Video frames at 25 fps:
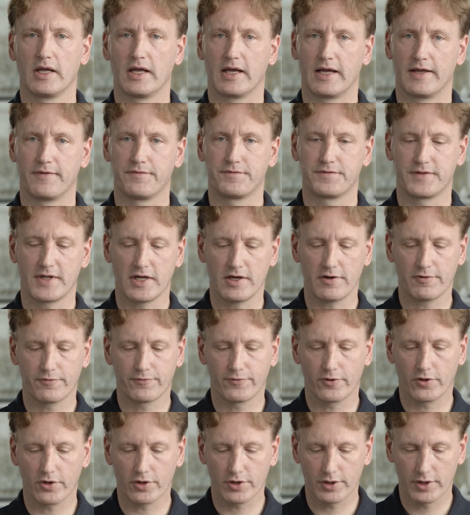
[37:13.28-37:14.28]
and
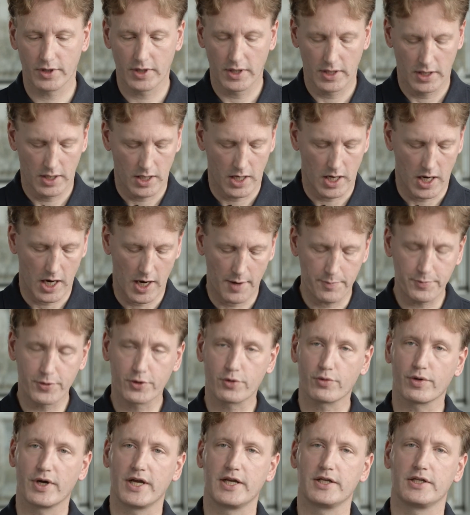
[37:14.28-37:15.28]
therefore
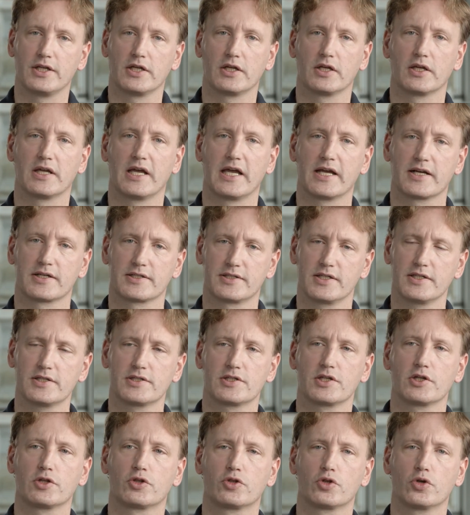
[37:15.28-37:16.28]
upgrading
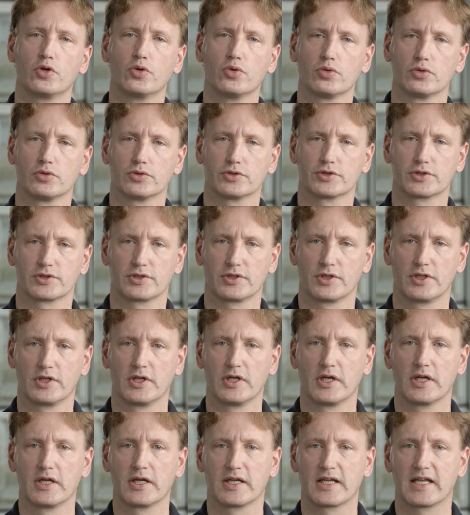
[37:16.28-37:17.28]
existing tools
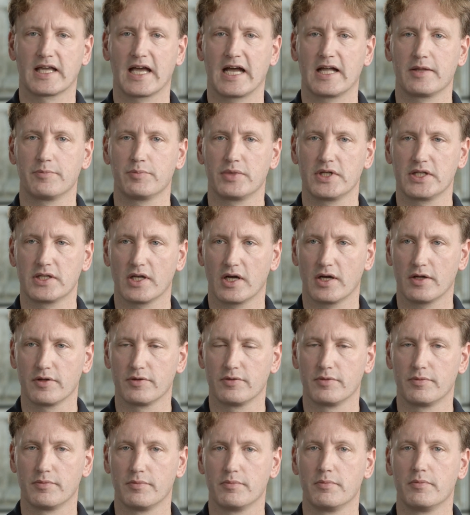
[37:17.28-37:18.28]
can be
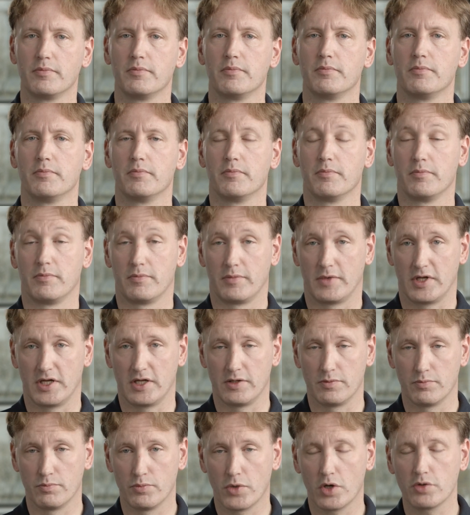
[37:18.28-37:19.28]
done
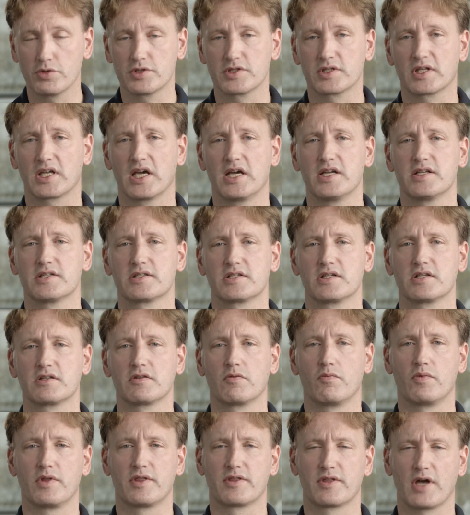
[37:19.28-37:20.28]
in most cases
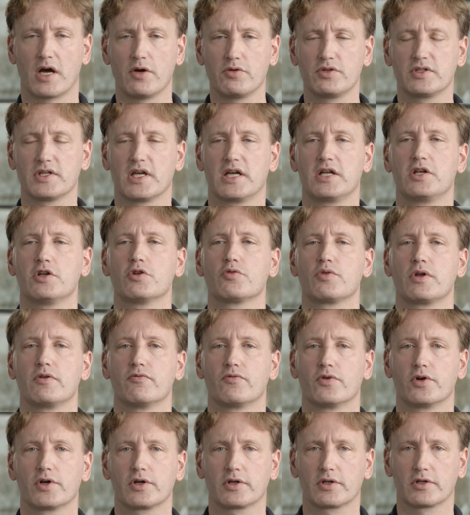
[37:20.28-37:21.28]
without any
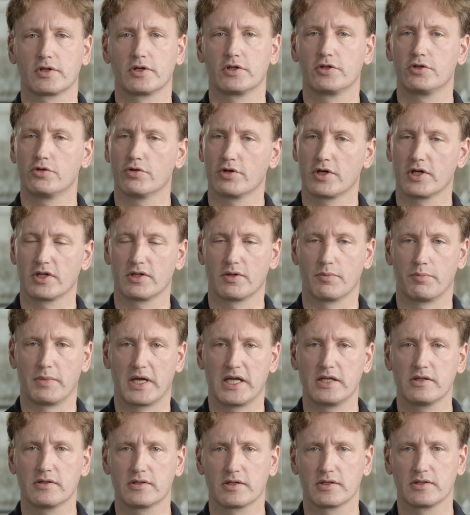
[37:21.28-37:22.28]
rework during the
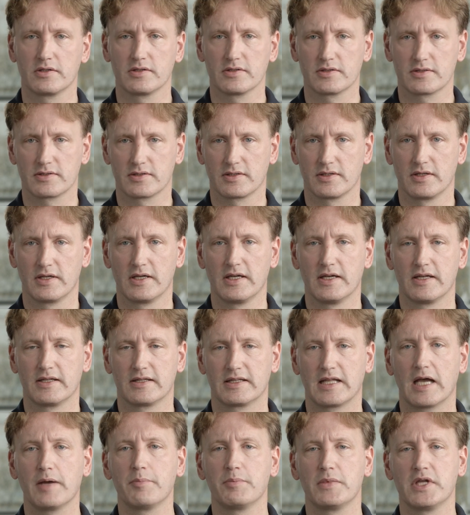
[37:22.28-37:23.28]
maintenance.
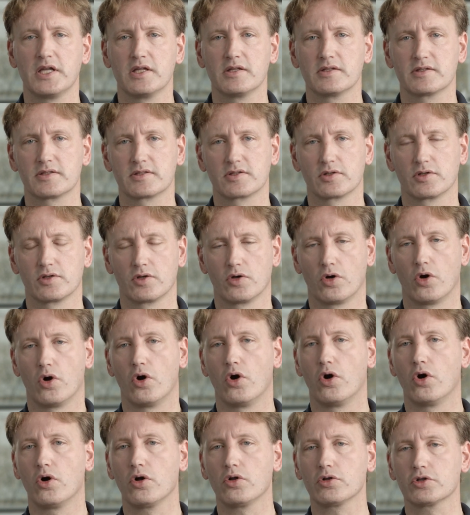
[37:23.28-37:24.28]
That means
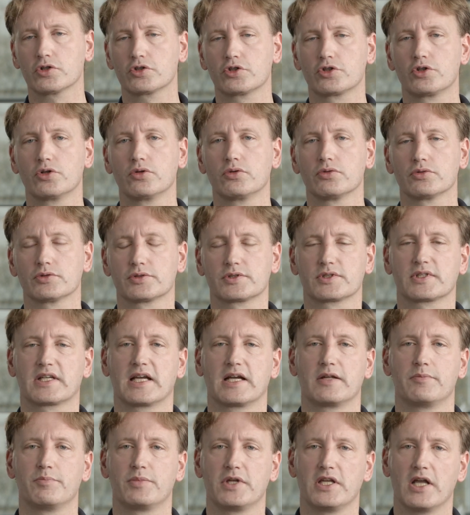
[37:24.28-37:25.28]
all the tools
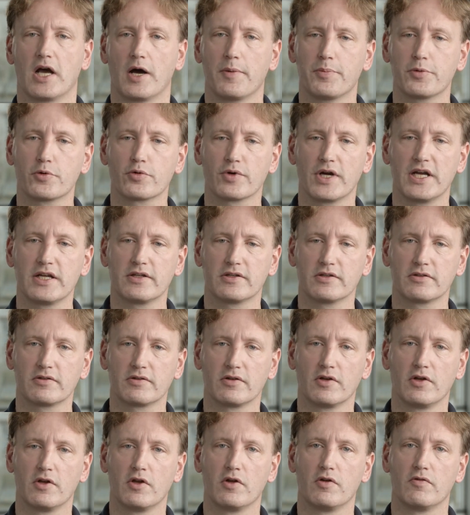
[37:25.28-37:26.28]
can be upgraded
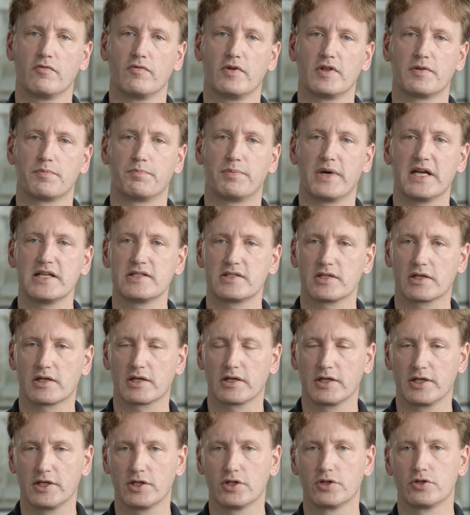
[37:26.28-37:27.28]
with
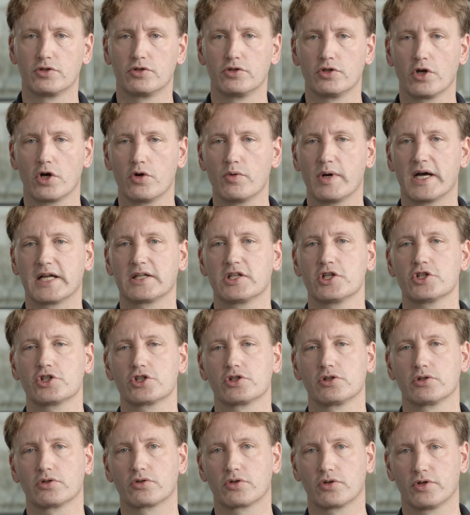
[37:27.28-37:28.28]
basically no
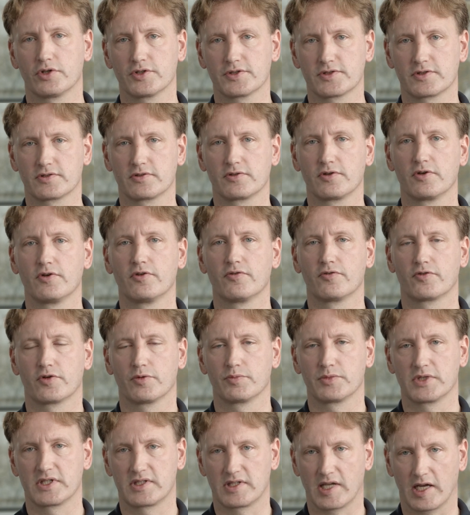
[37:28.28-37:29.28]
additional cost from
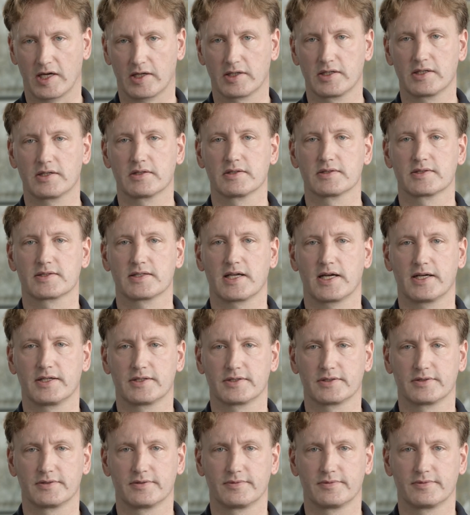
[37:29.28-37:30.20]
the technical side.